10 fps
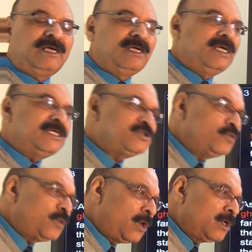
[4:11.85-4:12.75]
He has to
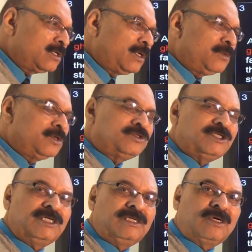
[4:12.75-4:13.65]
walk about
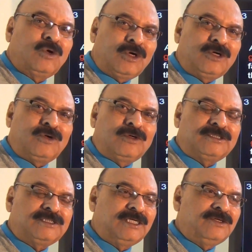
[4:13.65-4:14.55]
in
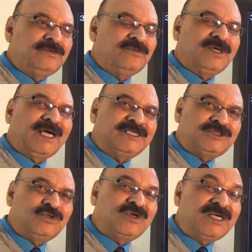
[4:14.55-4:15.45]
corridors, he
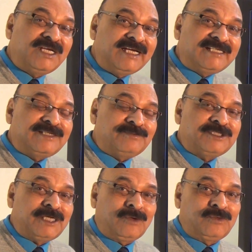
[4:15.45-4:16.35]
has to create some
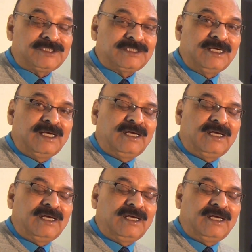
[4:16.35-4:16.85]
sounds,